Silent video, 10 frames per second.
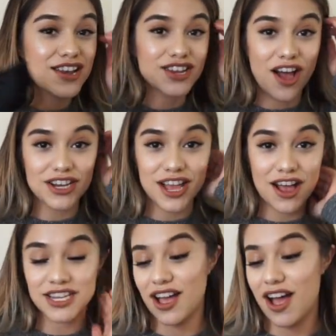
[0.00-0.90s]
Dun,
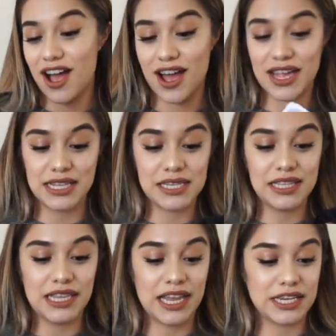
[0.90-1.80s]
dun, dun. It's a
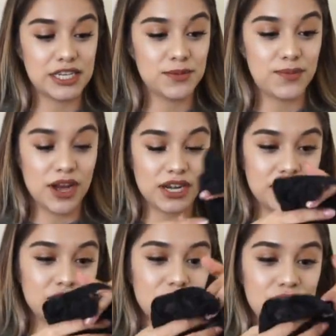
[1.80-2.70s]
lace
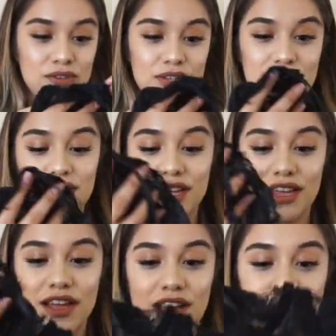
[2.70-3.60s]
bodysuit.
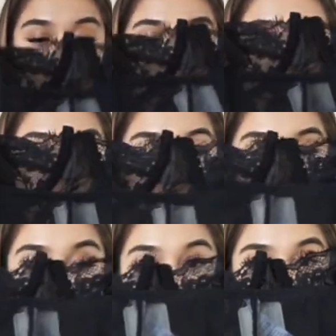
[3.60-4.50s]
Oh
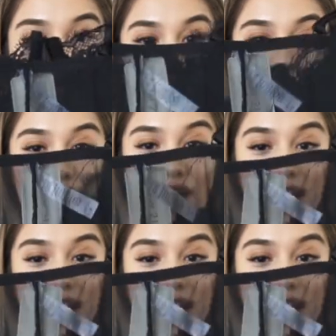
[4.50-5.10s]
my god,